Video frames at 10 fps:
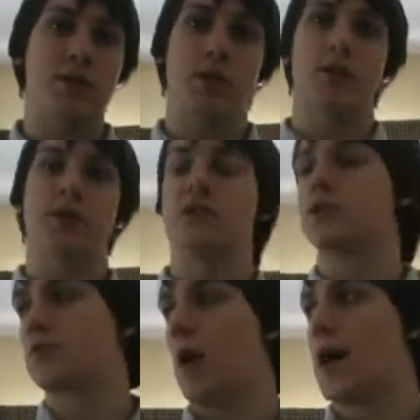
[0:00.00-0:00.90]
or just
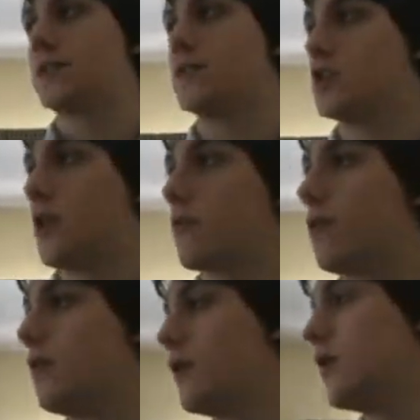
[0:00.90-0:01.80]
squads in
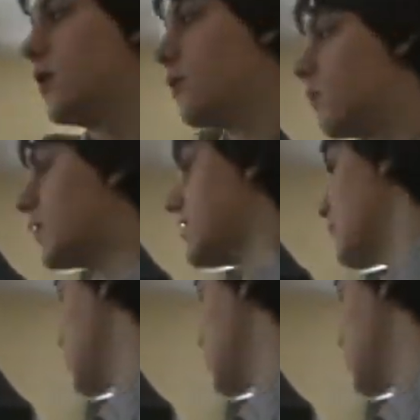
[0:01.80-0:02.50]
general, where they